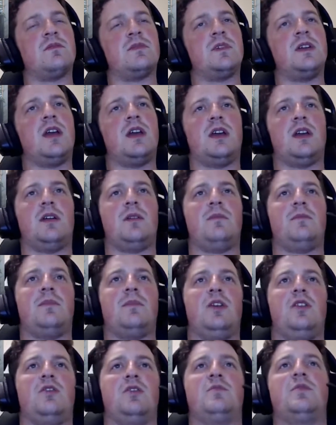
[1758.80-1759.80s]
Yeah.
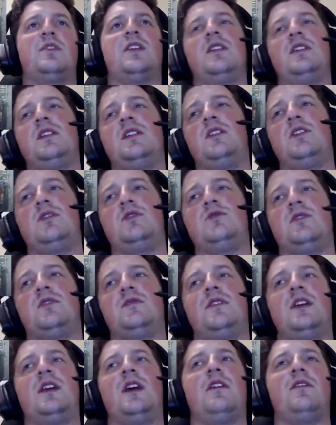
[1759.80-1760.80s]
But you could continue
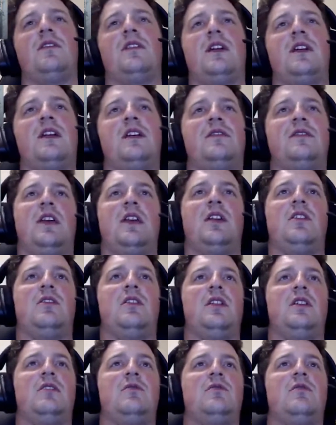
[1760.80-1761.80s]
drifting after that left-hander
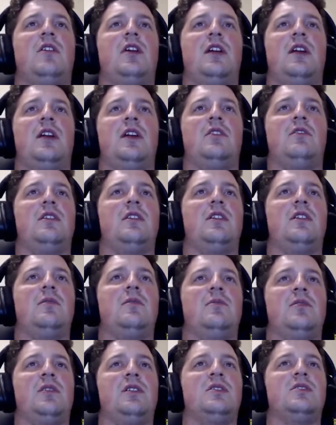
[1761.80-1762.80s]
and then right-hander under the
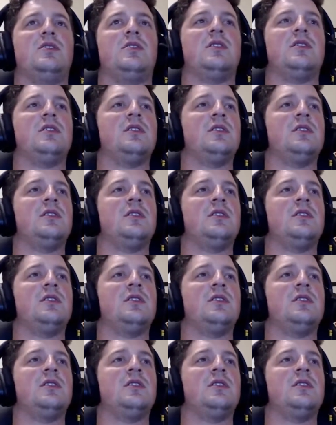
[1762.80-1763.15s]
bridge.